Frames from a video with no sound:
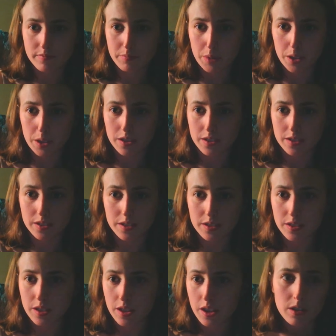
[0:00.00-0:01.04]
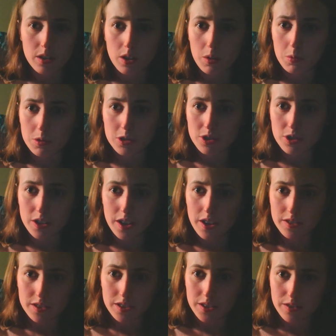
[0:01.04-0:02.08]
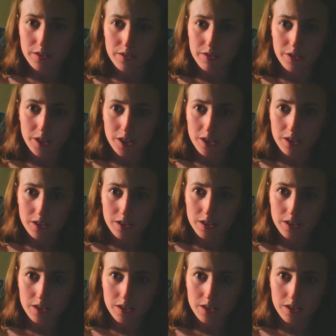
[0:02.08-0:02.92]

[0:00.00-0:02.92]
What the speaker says: Because no one should have to live in fear